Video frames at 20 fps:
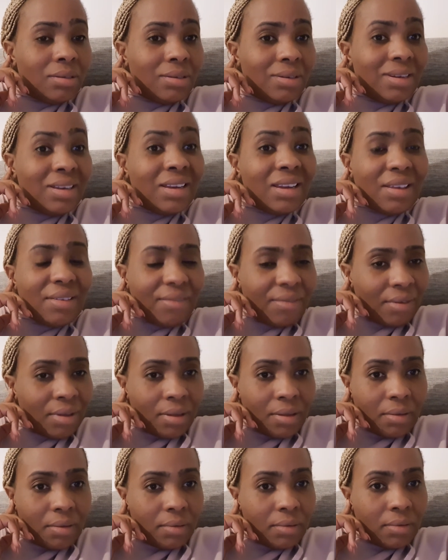Never.
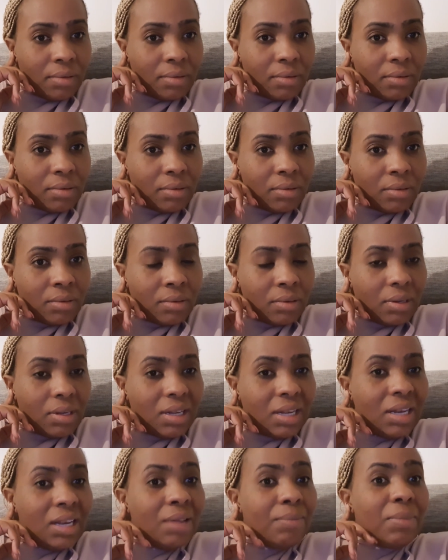
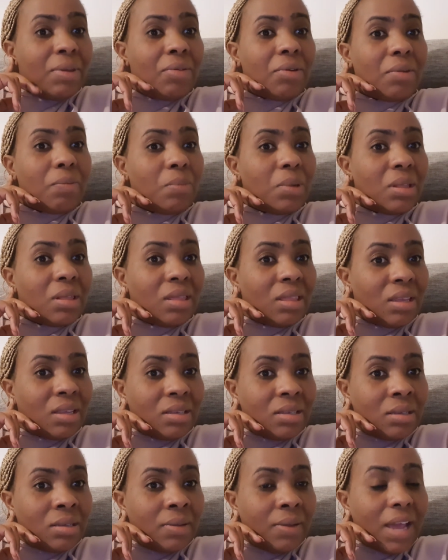Let me repeat
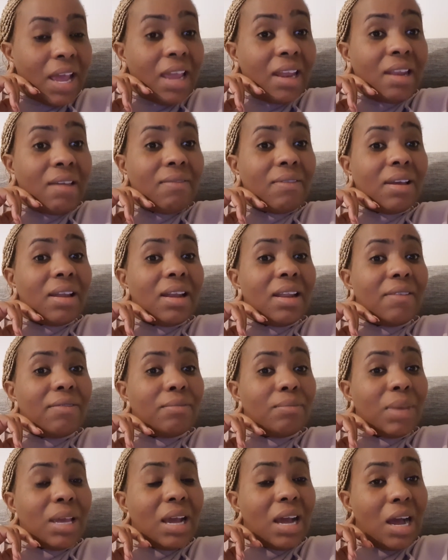this. I never left
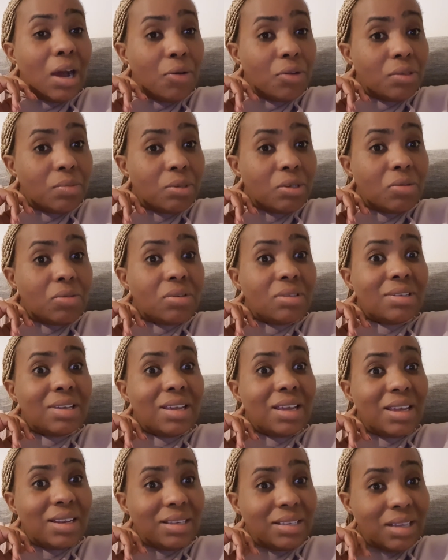my house because I
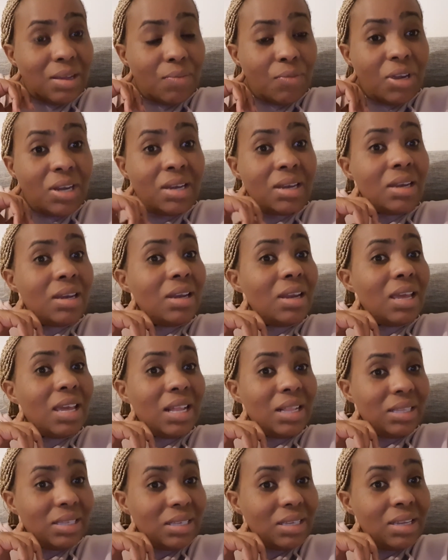had someone
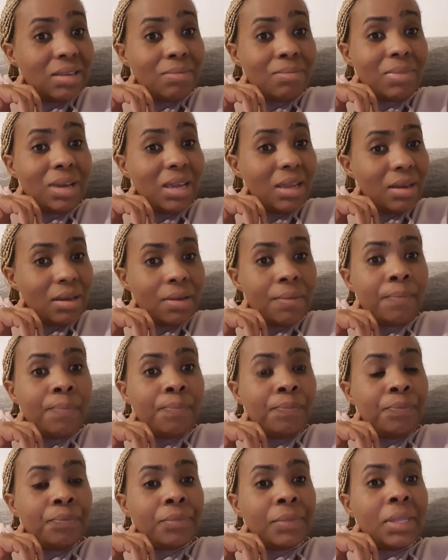else in mind.
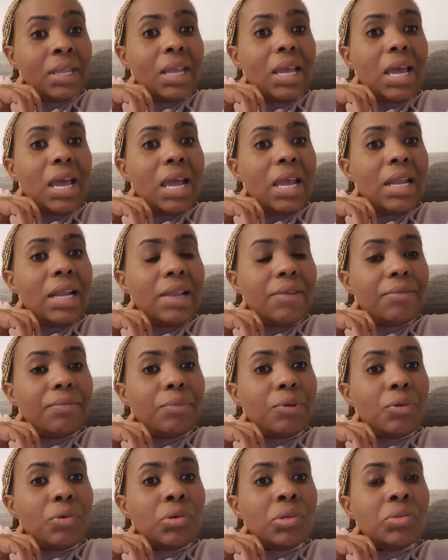I left
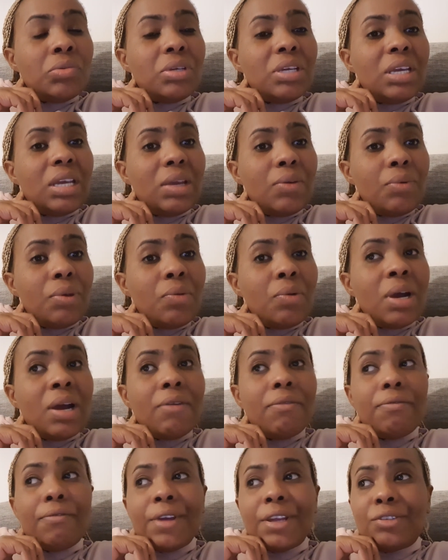because we were
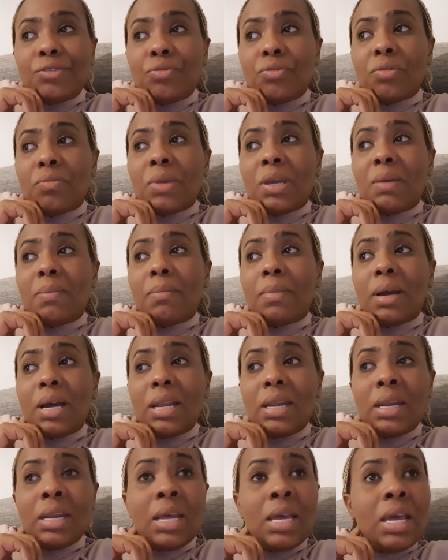fighting with my
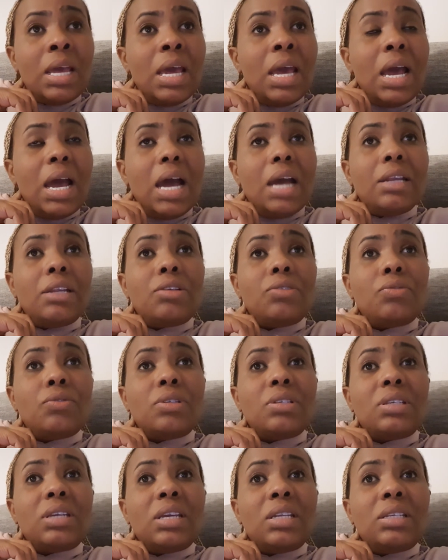man, and it was
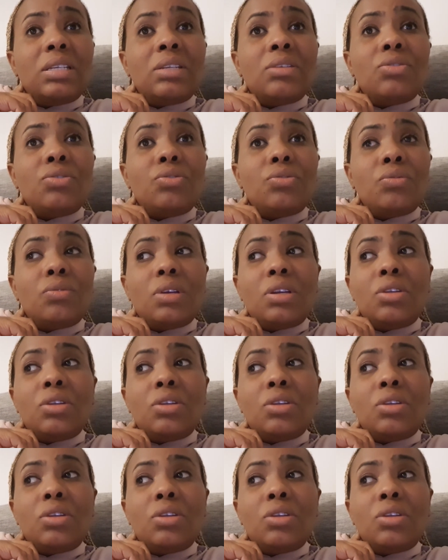getting to